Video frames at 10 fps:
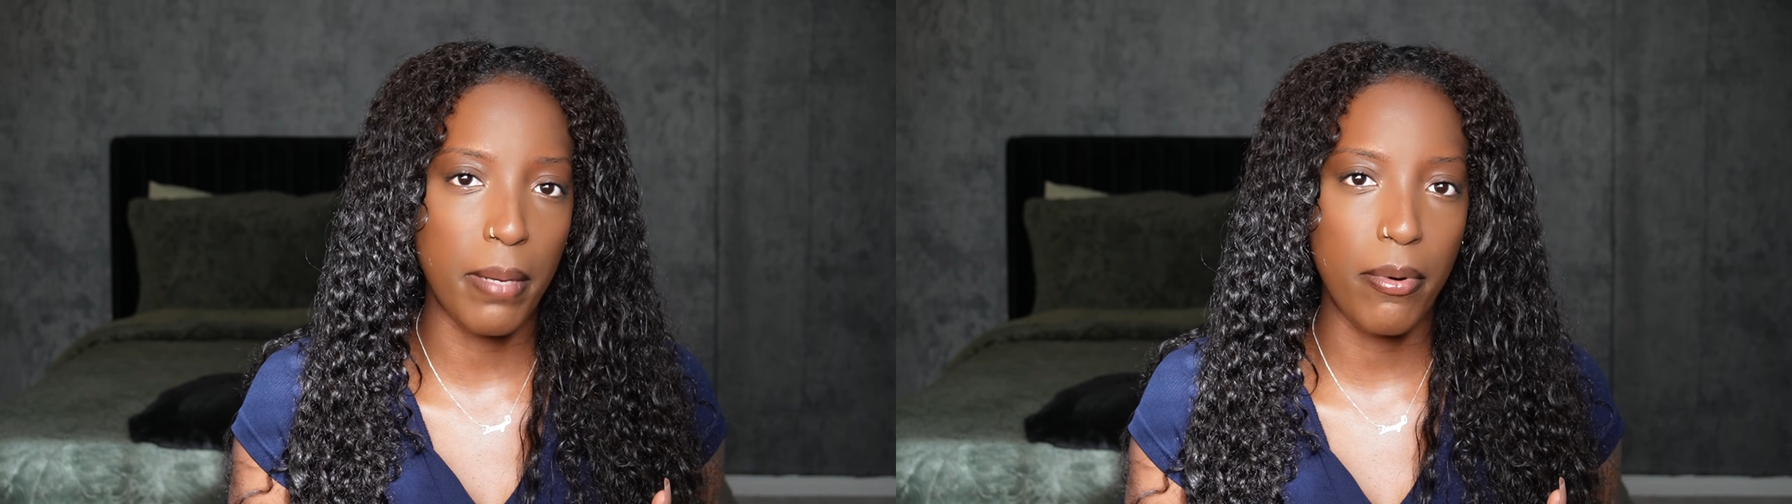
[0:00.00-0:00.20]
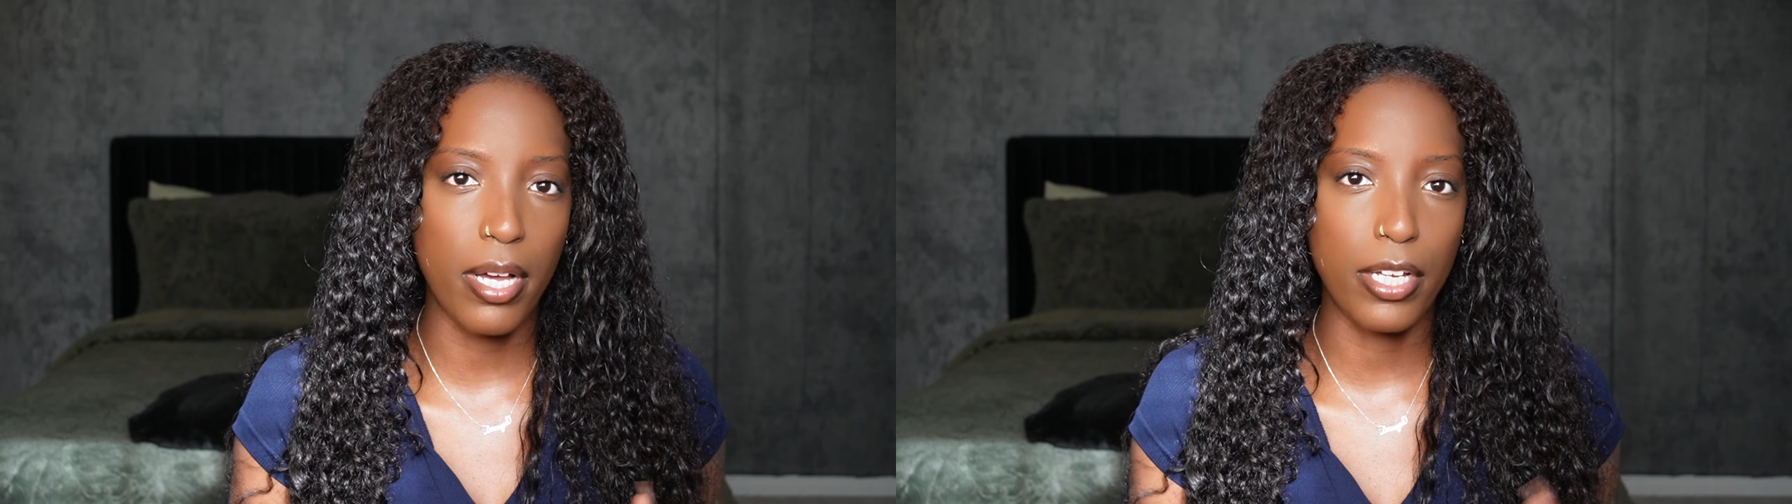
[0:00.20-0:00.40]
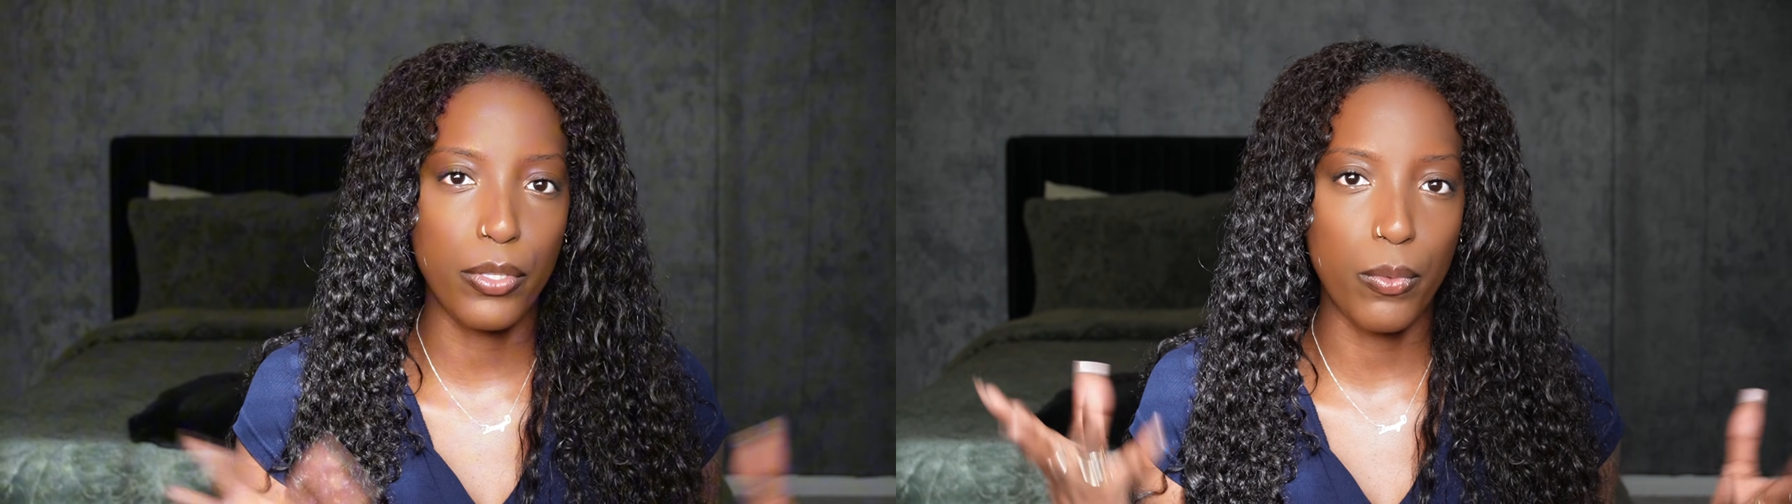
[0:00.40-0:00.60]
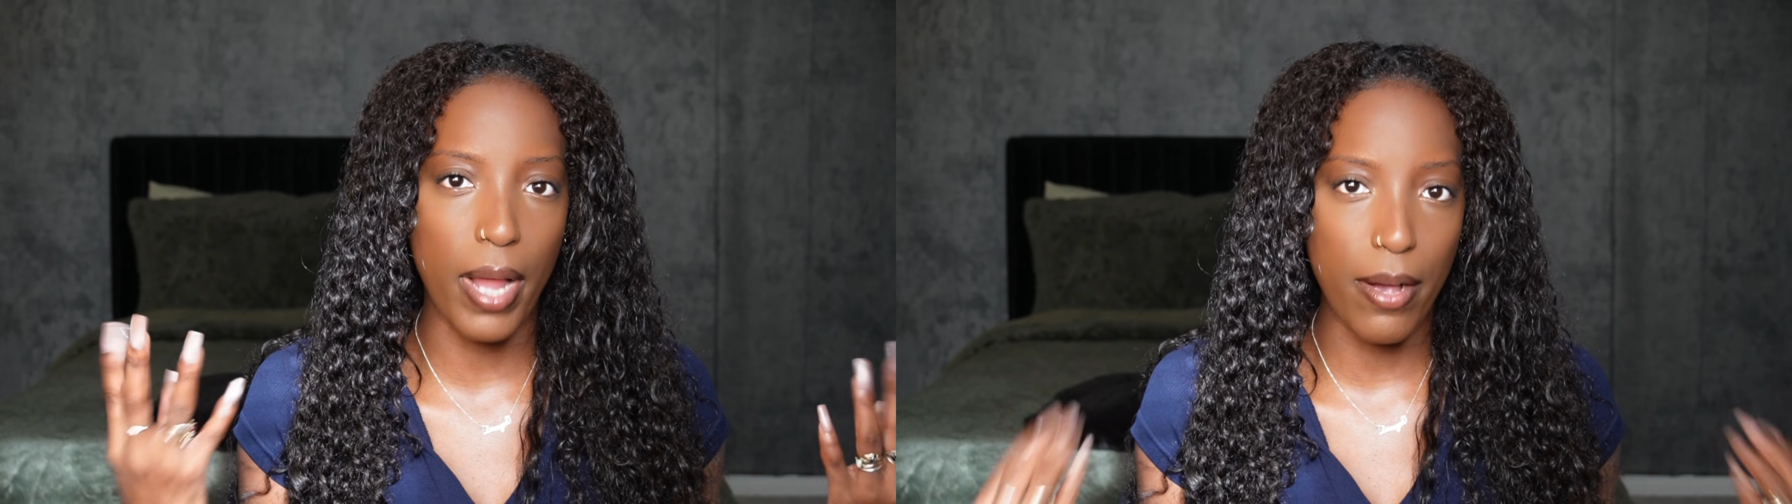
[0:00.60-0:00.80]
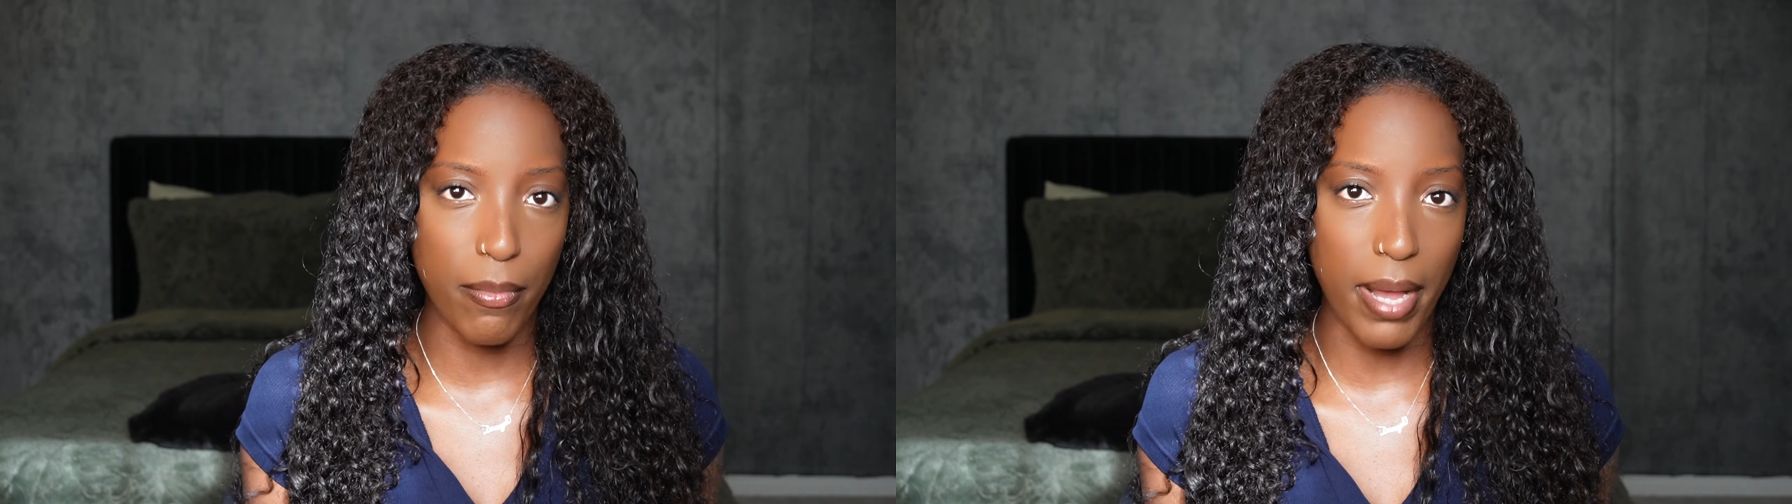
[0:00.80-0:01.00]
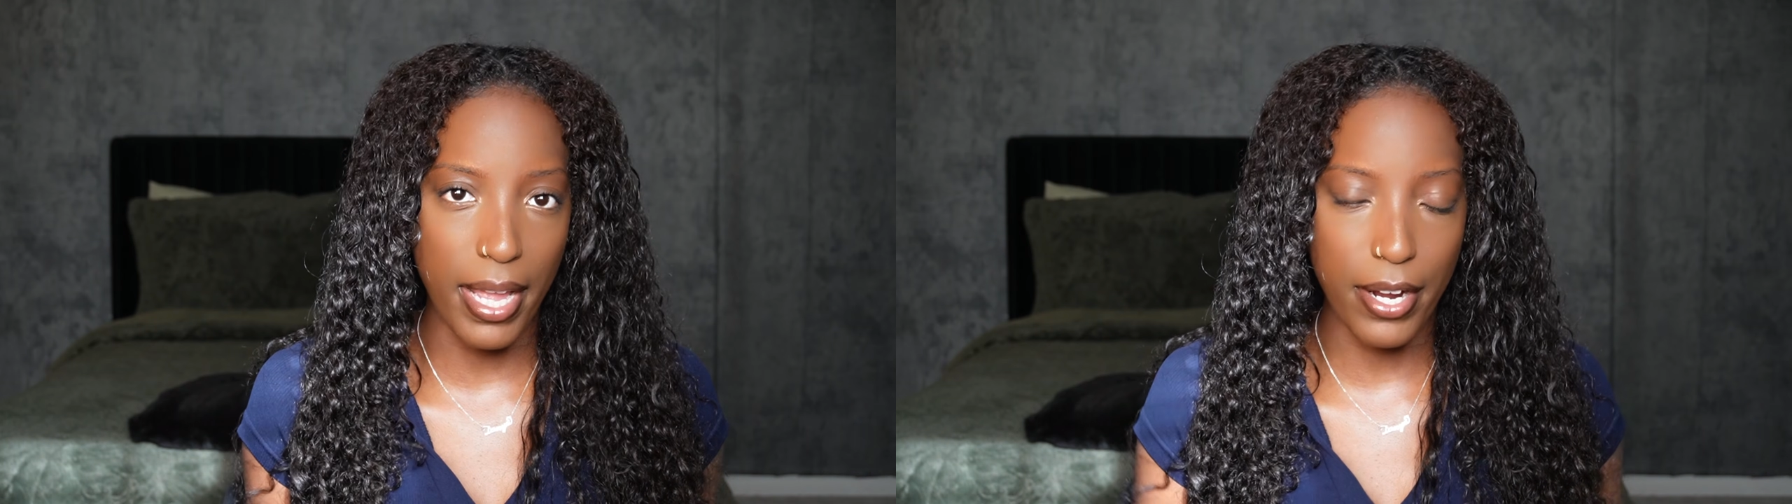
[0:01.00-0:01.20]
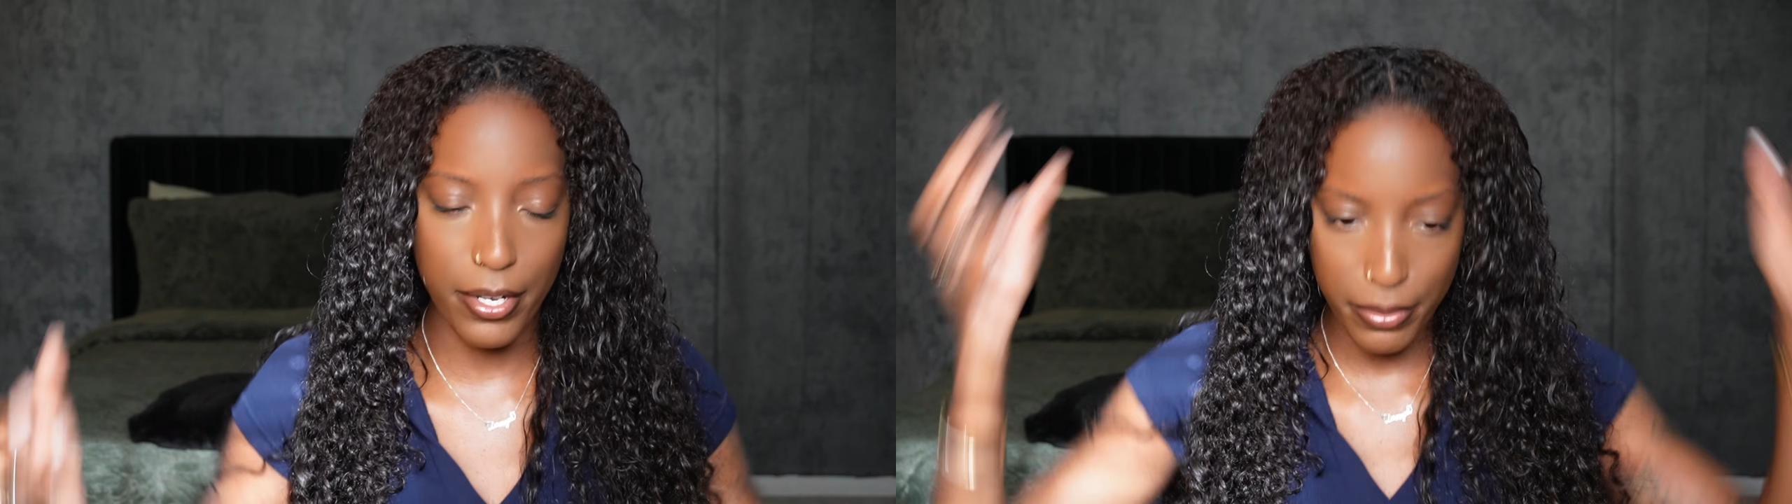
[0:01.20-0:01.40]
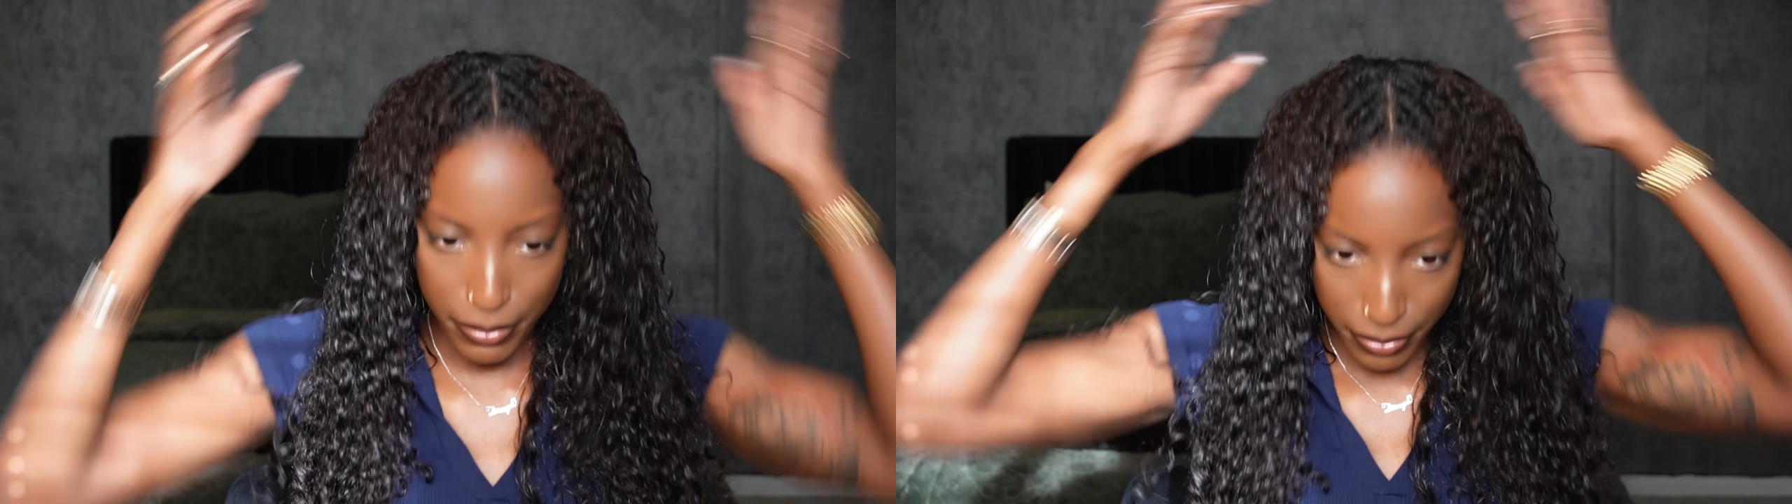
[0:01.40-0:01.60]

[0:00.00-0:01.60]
product throughout my hair.